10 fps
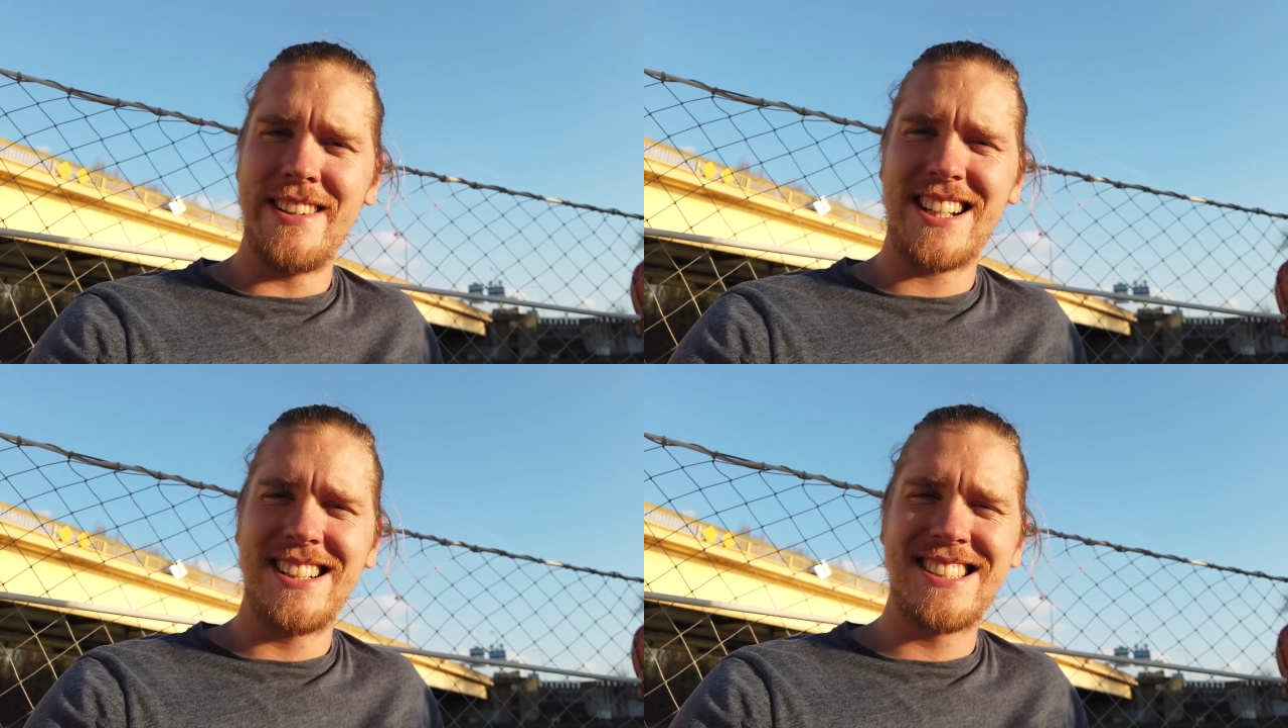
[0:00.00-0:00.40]

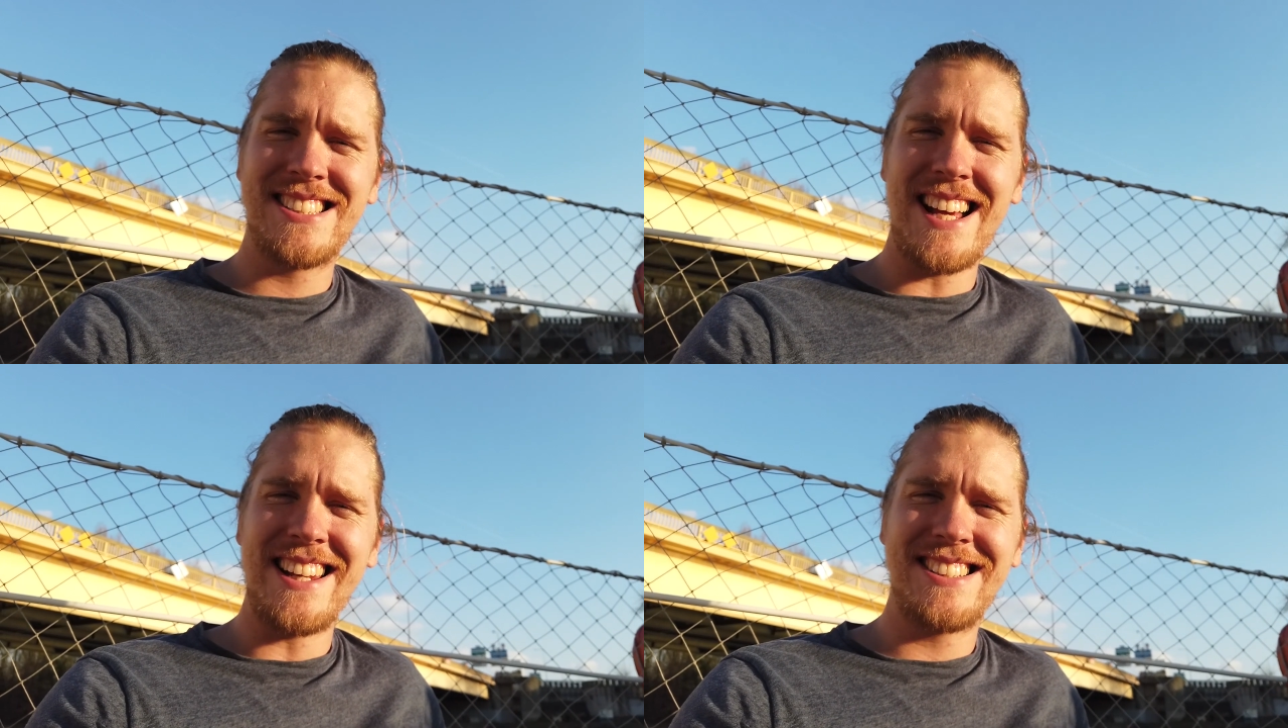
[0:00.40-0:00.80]
and the
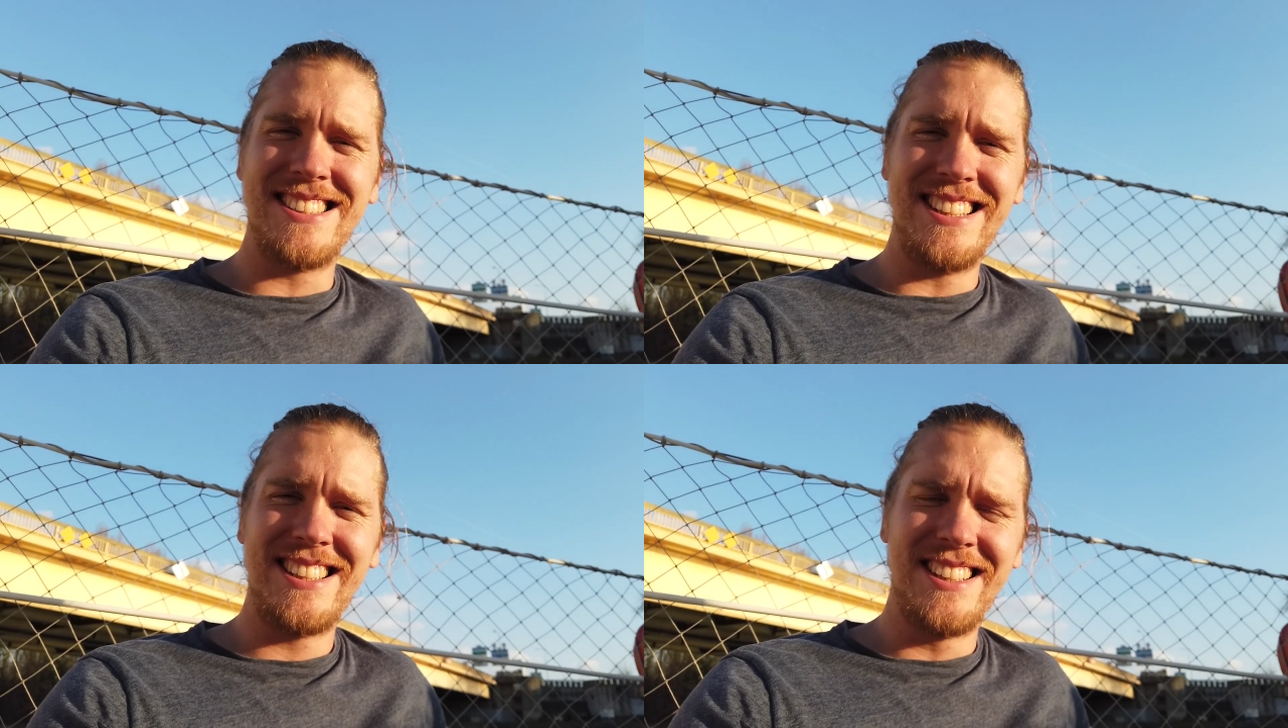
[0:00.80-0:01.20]

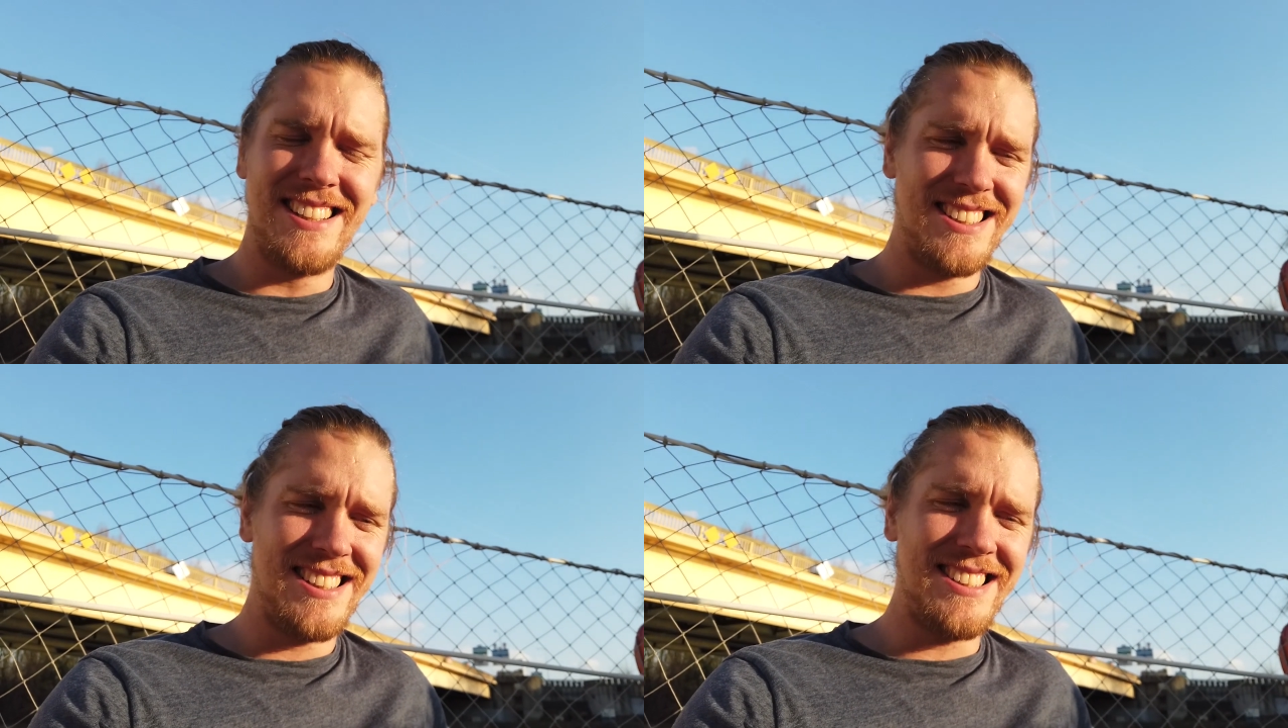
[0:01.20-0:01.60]
insanity
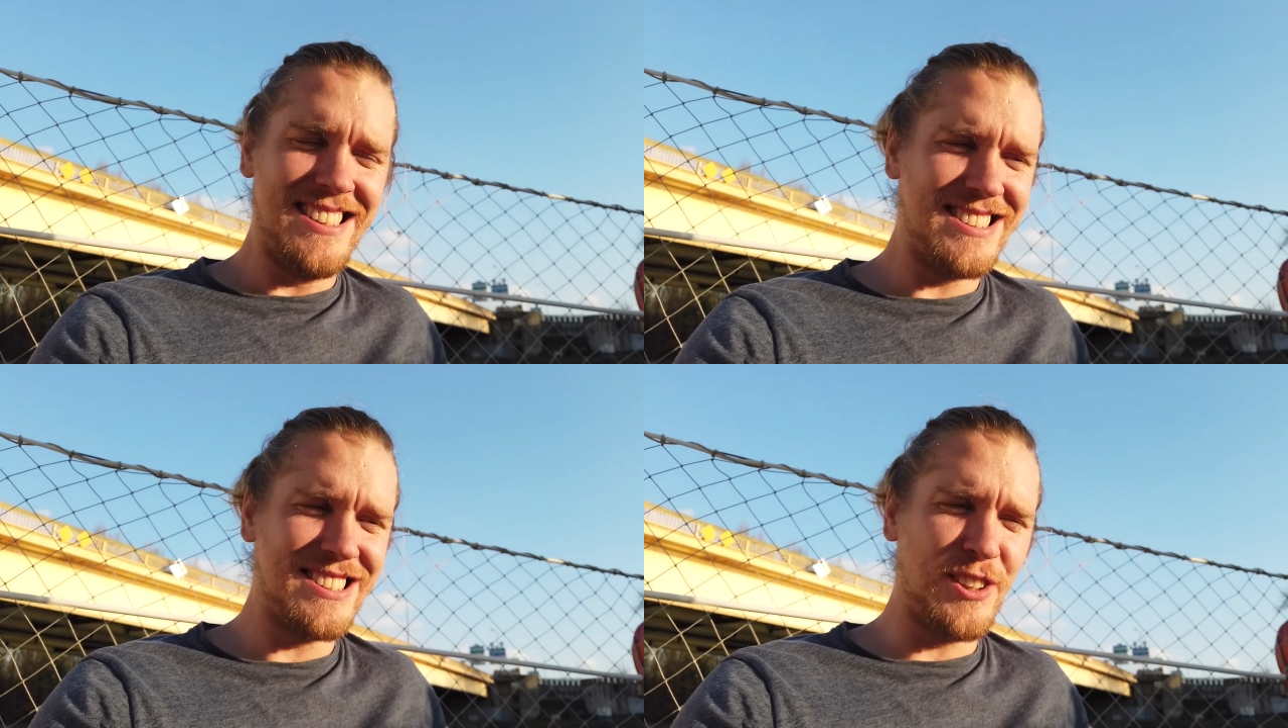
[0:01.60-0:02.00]

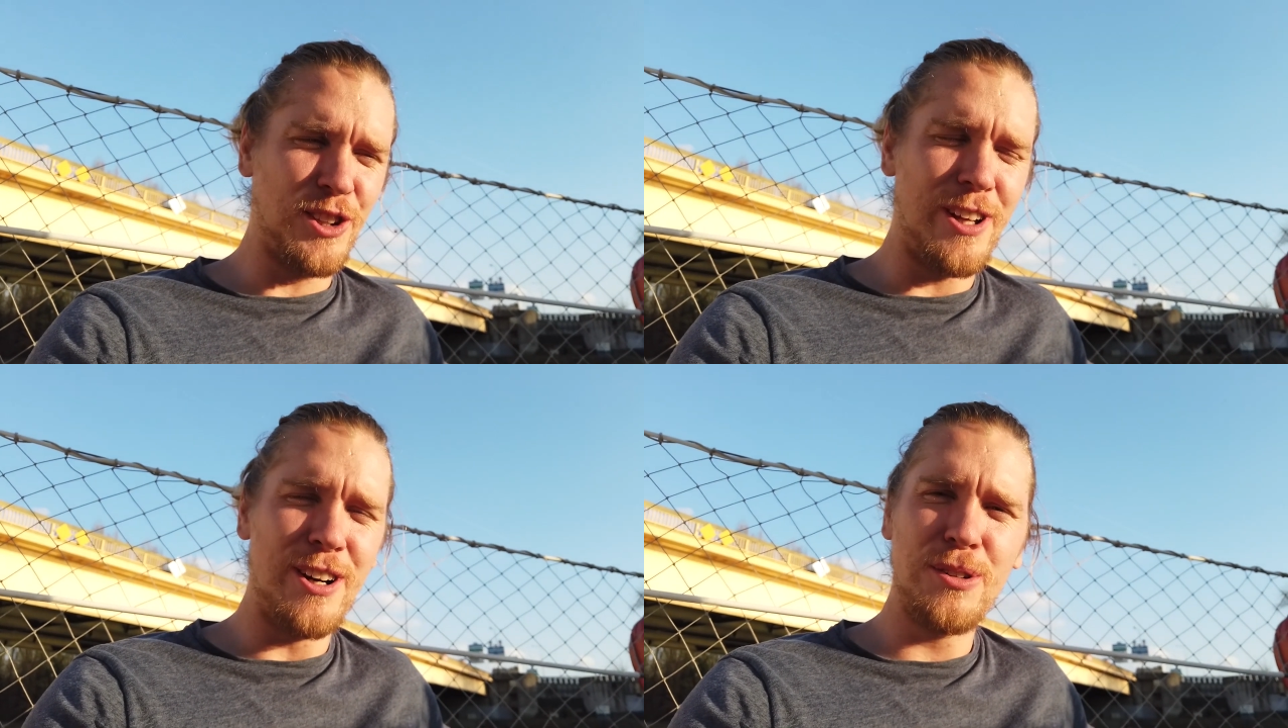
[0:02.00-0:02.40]
is
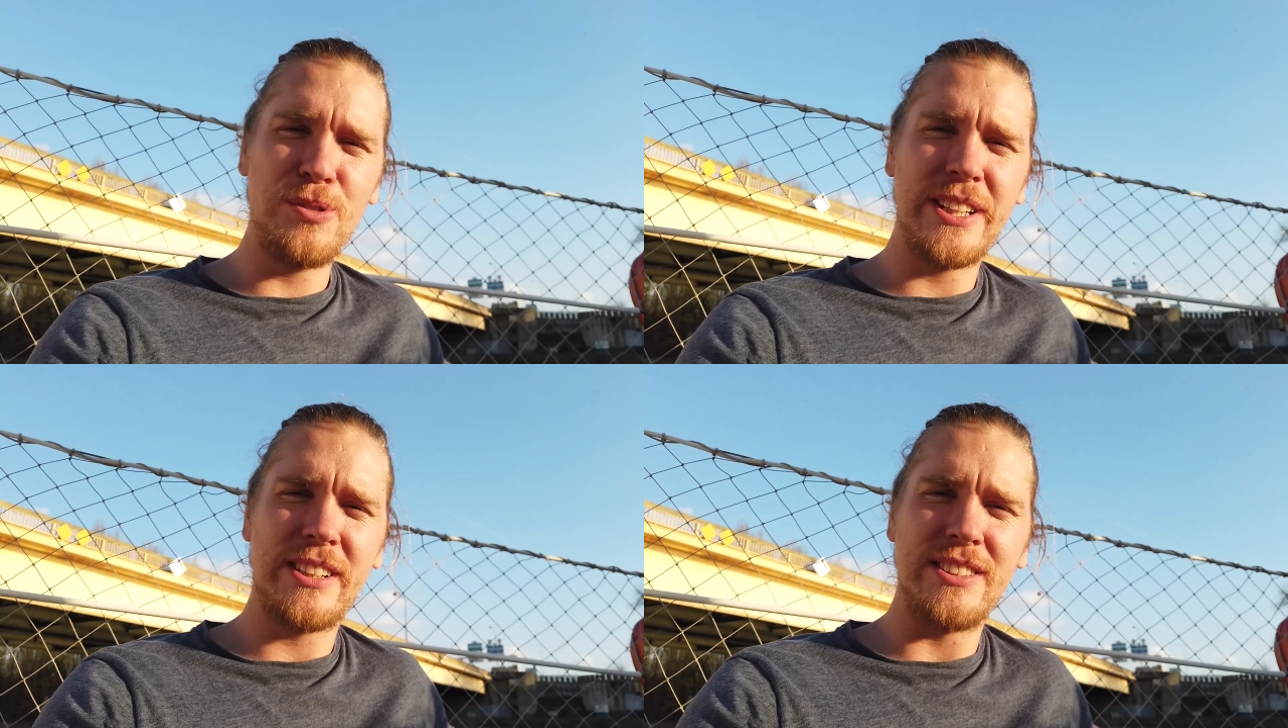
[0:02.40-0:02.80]

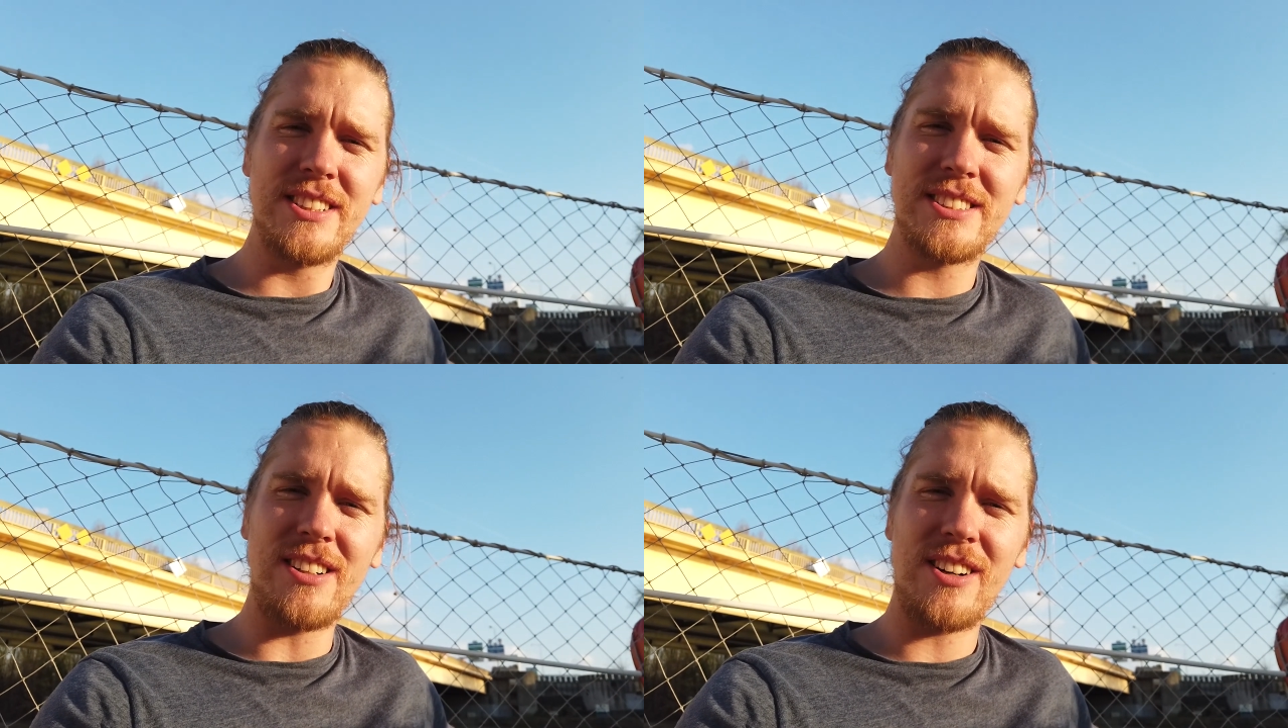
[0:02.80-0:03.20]
slowly
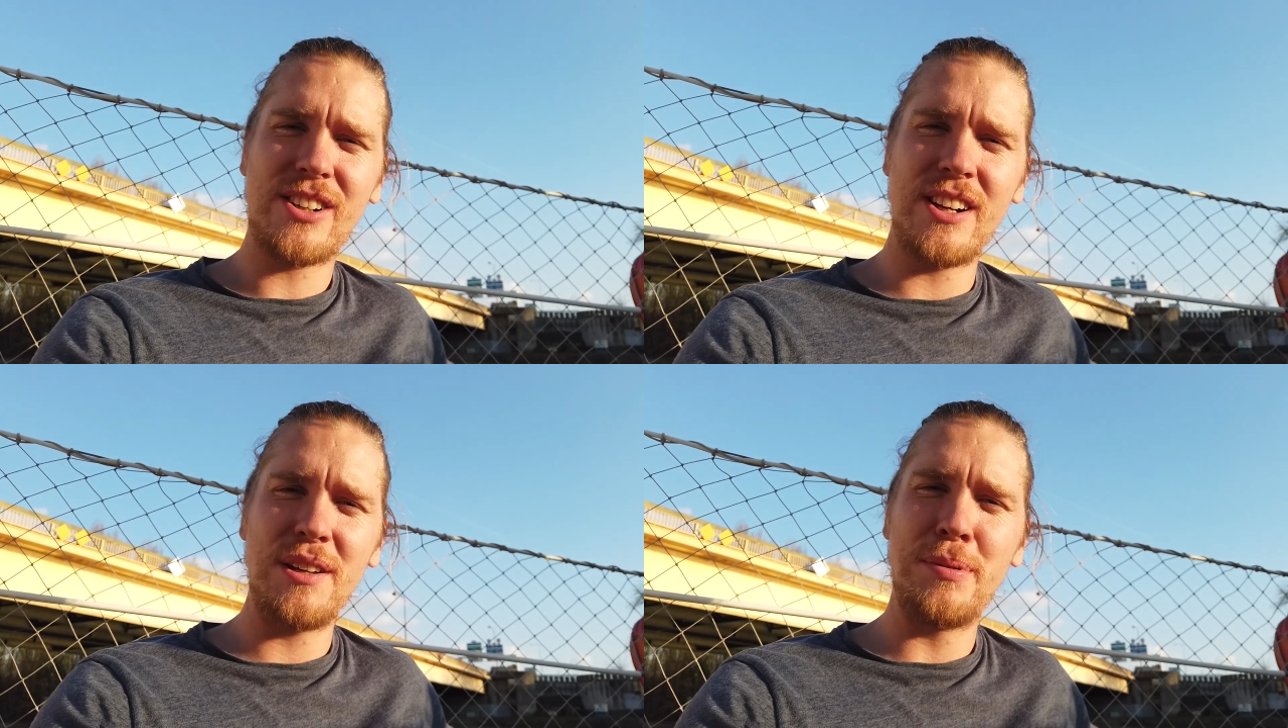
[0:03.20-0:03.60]
gonna
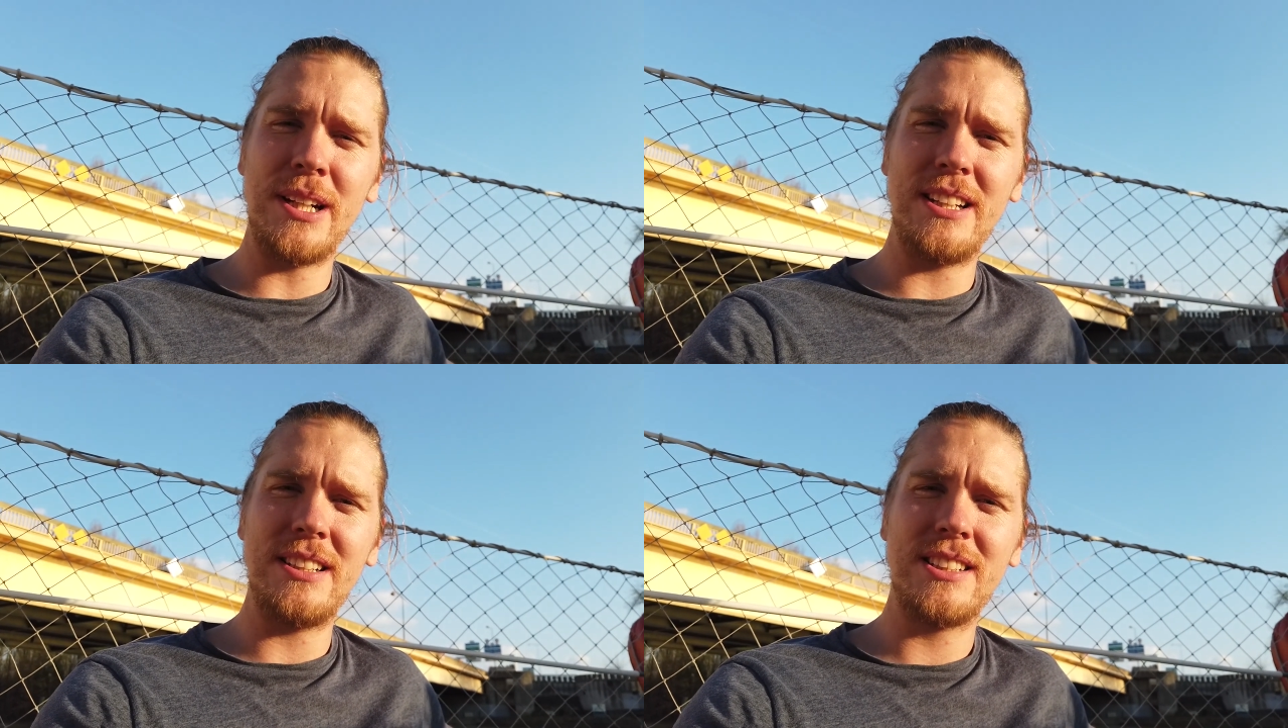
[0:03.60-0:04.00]
start
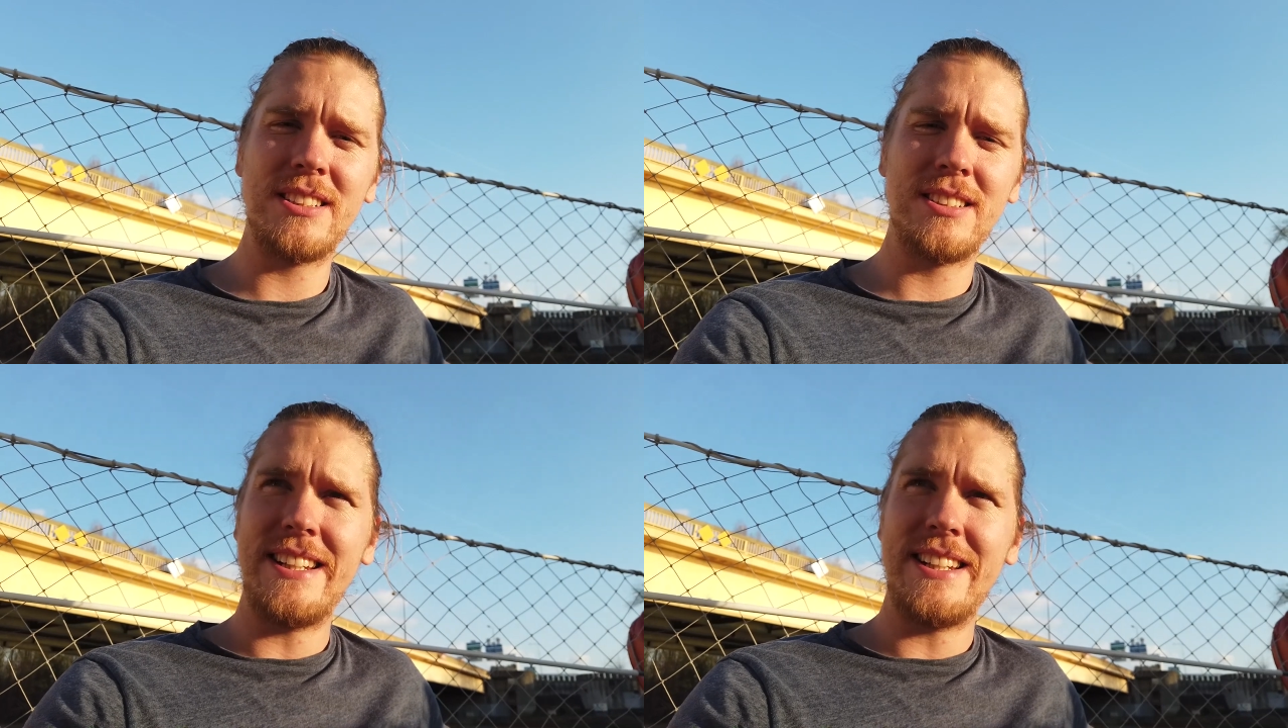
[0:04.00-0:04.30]
creeping in.